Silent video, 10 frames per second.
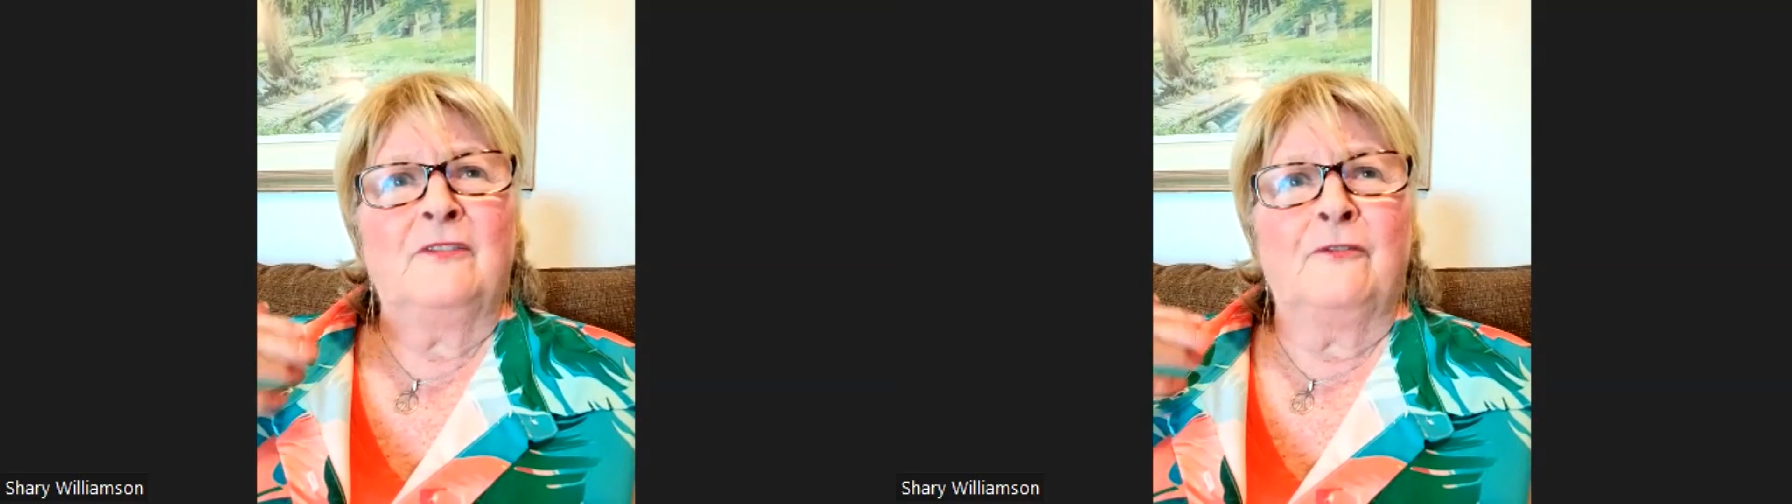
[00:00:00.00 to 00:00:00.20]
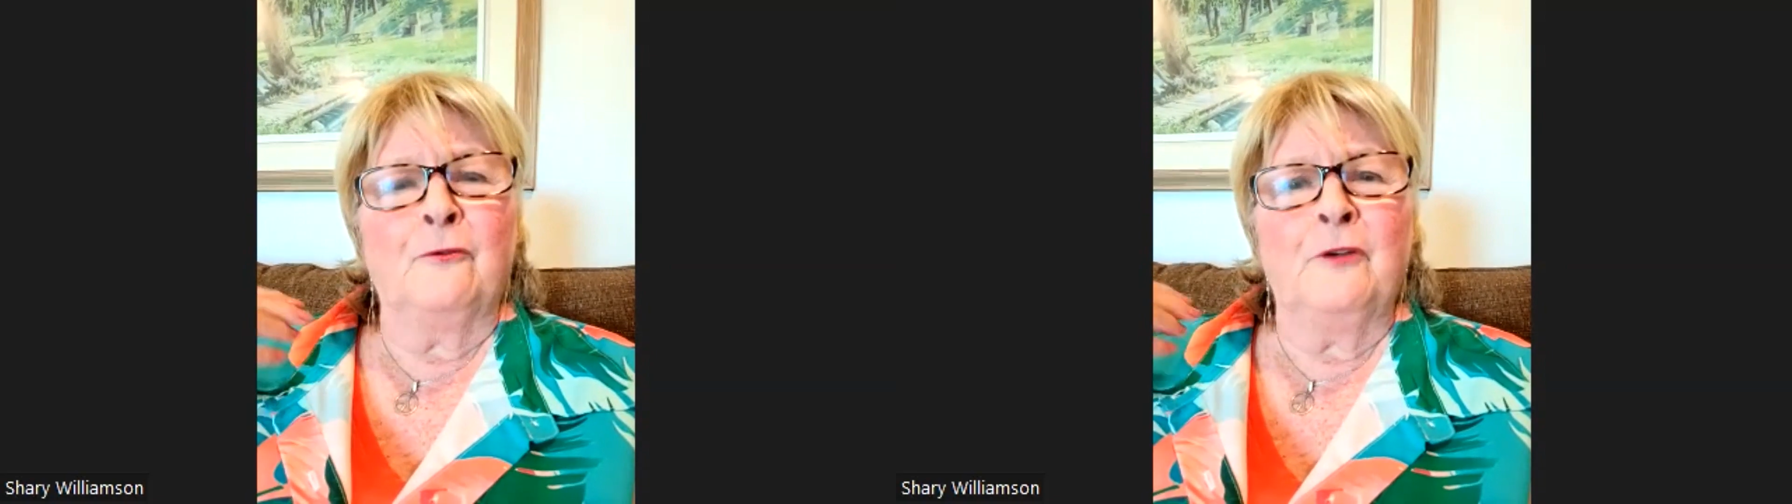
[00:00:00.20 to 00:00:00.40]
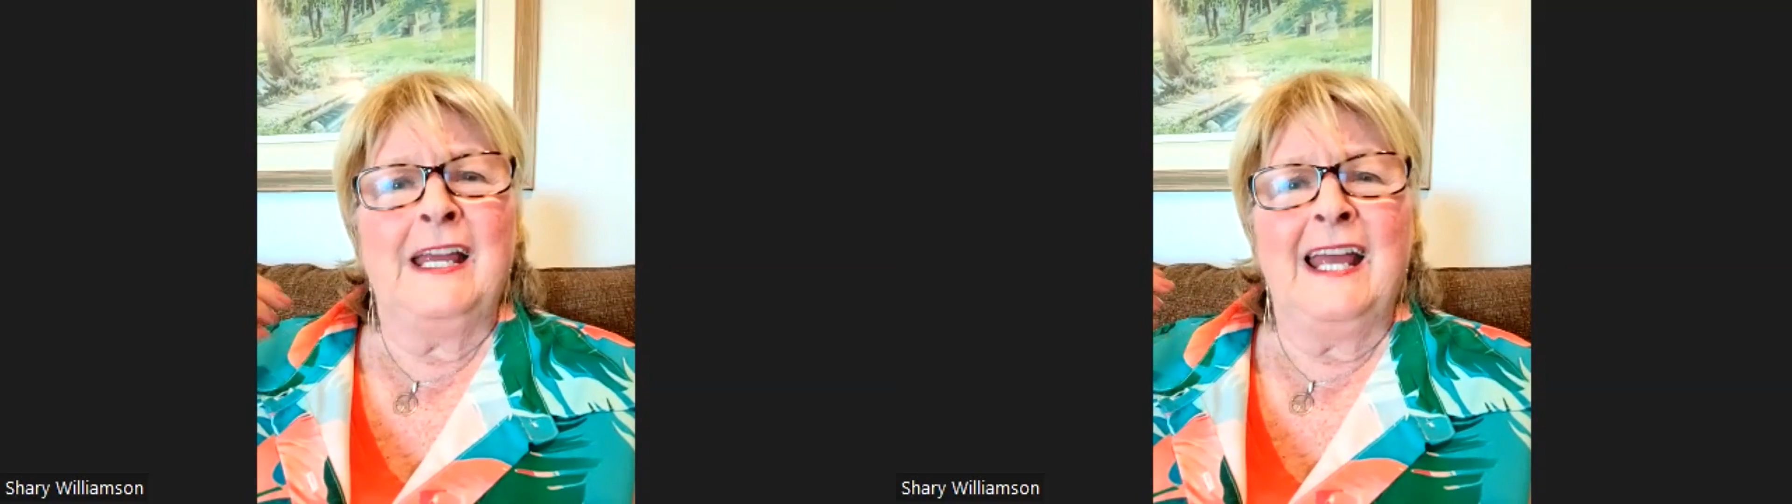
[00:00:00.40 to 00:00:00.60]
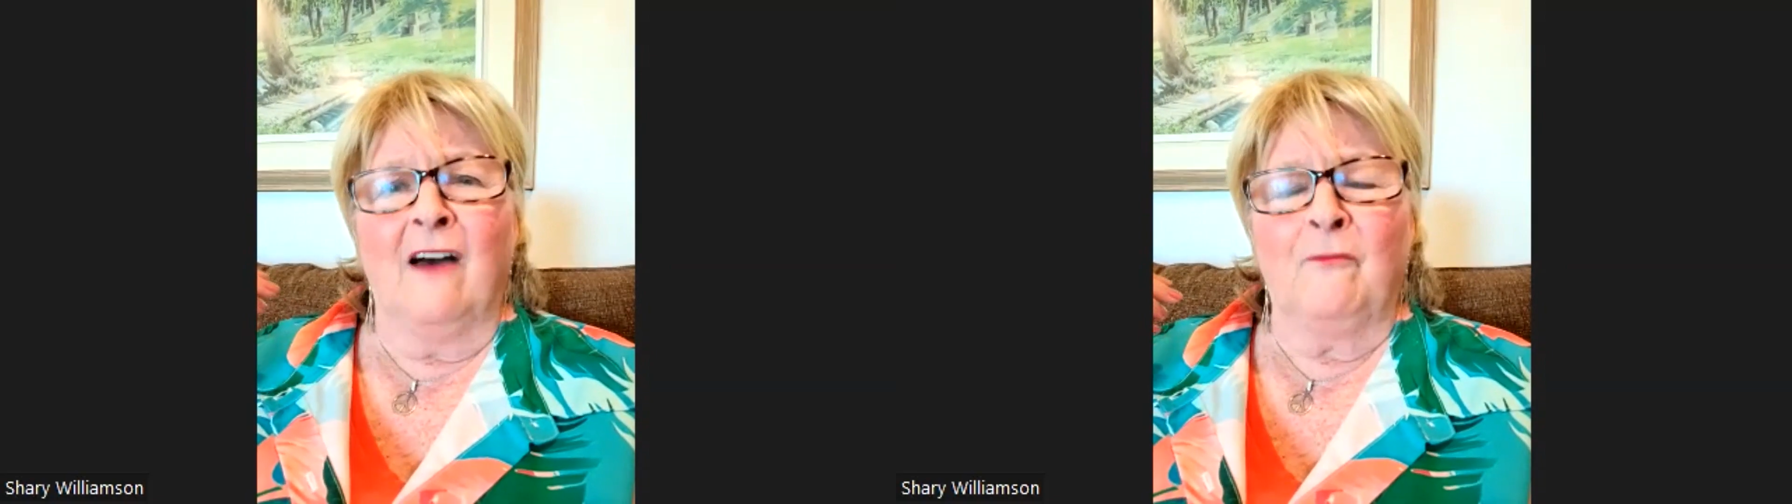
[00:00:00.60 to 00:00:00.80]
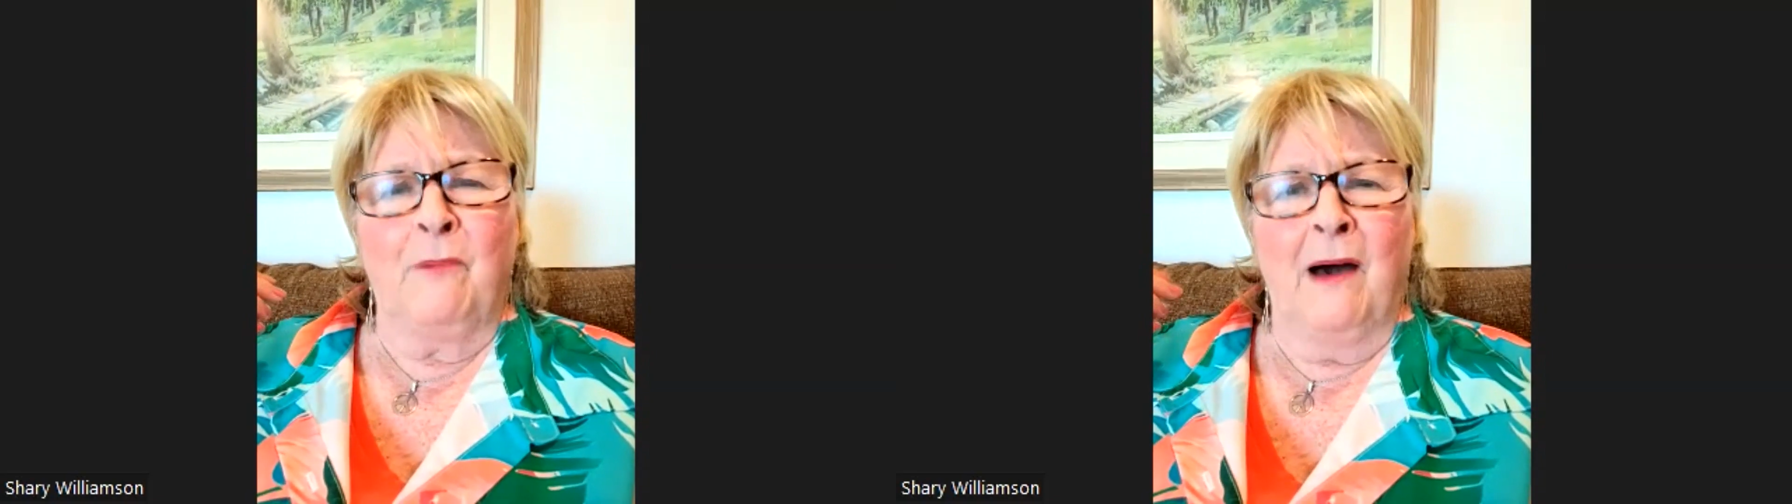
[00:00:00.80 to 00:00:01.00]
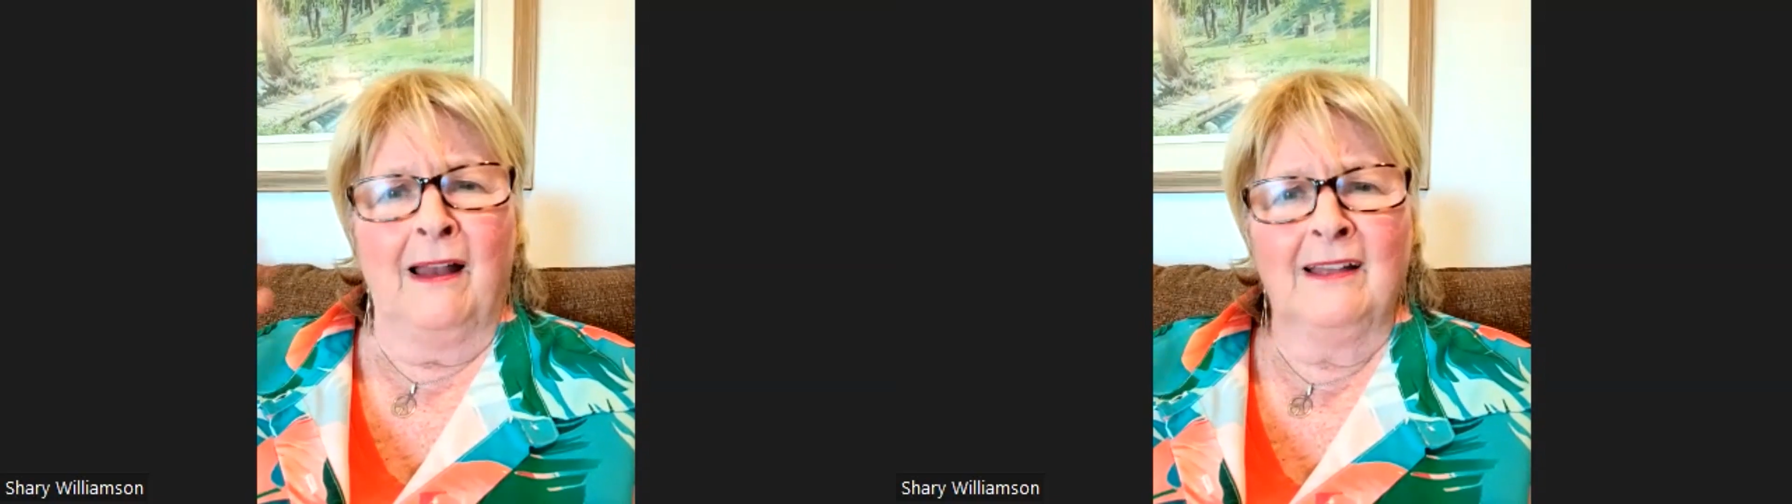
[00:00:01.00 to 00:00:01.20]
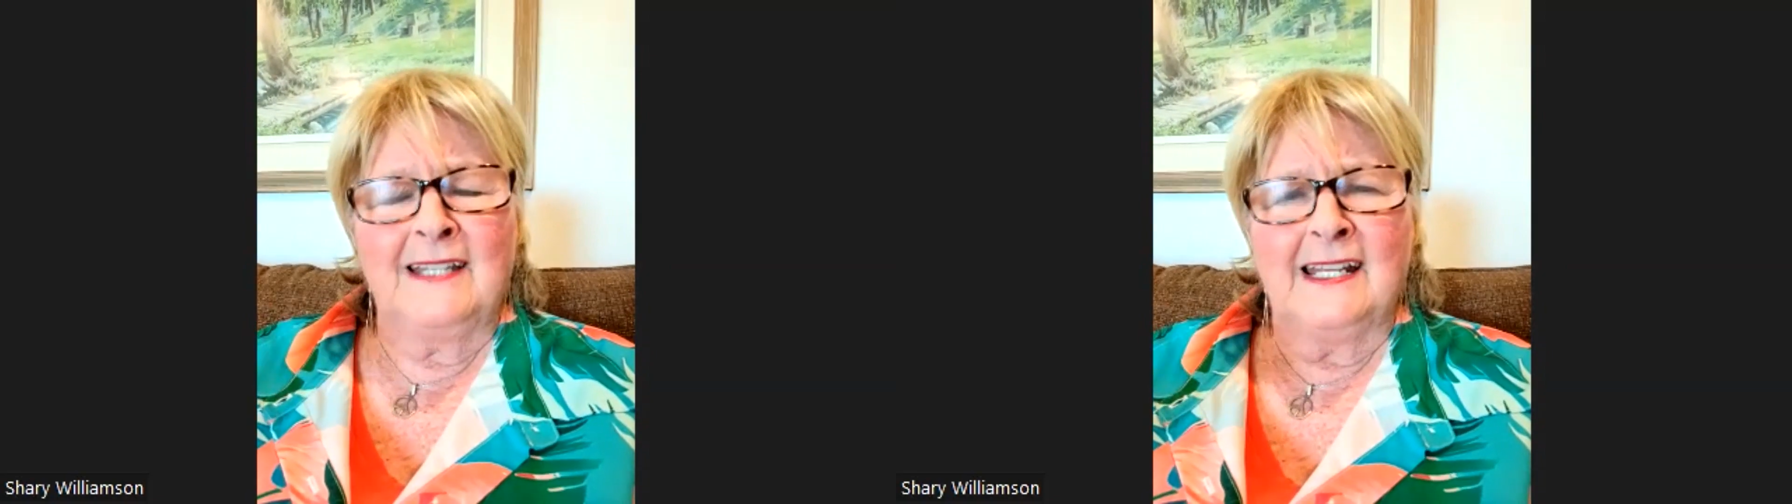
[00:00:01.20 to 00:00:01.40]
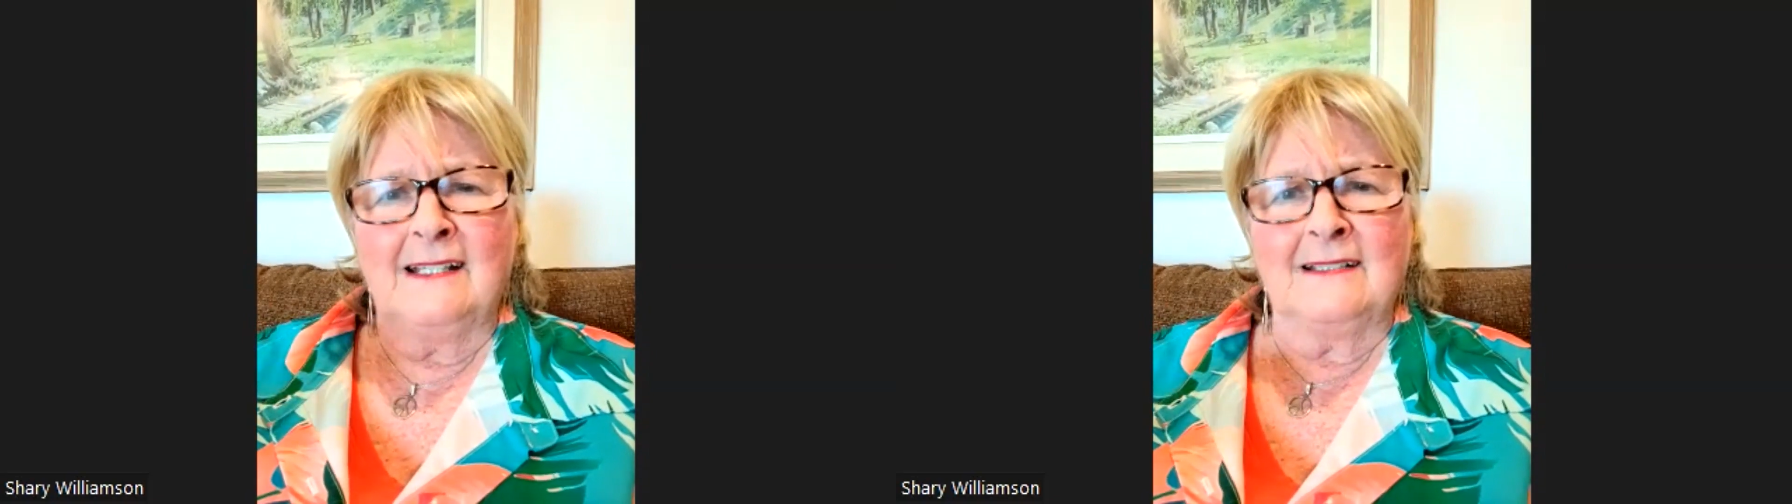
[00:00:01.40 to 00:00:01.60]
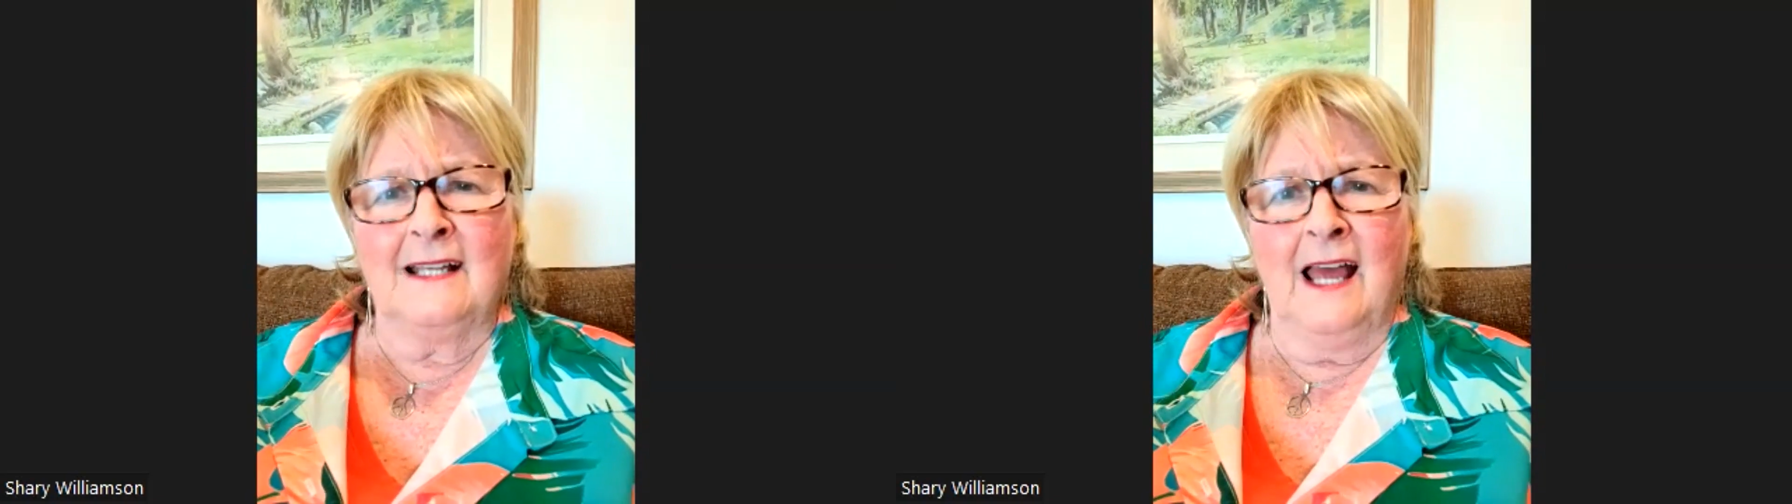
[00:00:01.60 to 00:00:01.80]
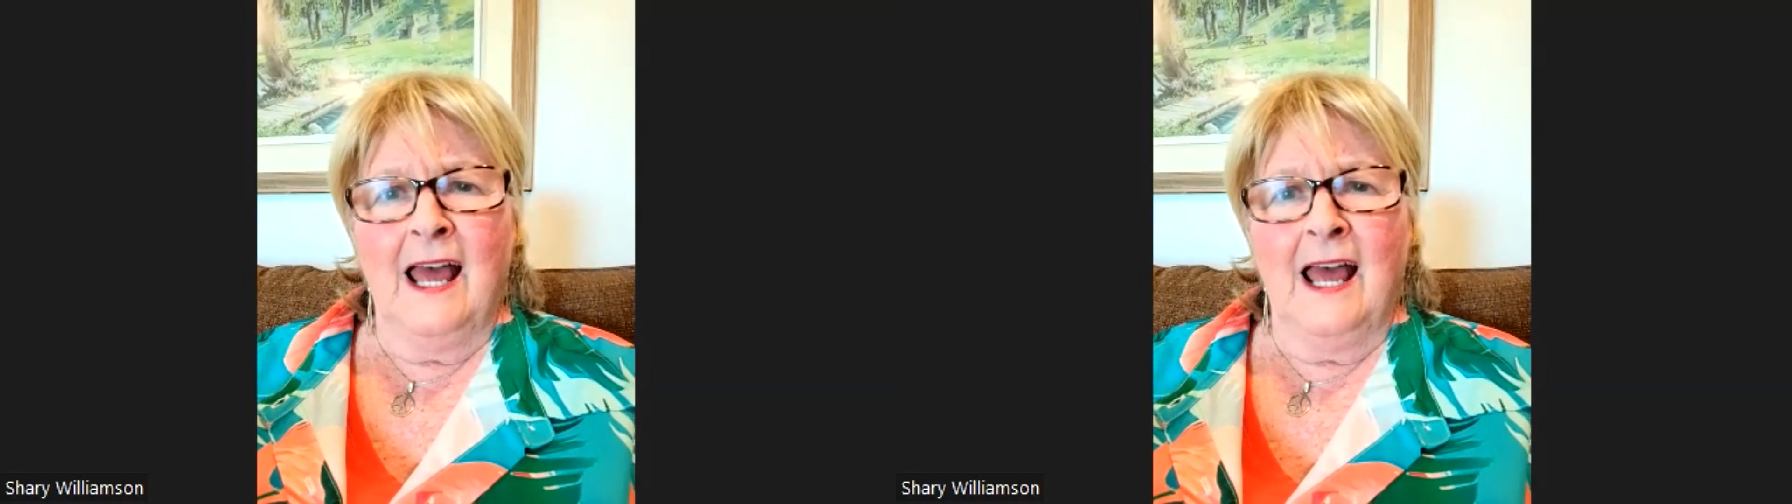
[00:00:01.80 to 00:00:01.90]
free of politics,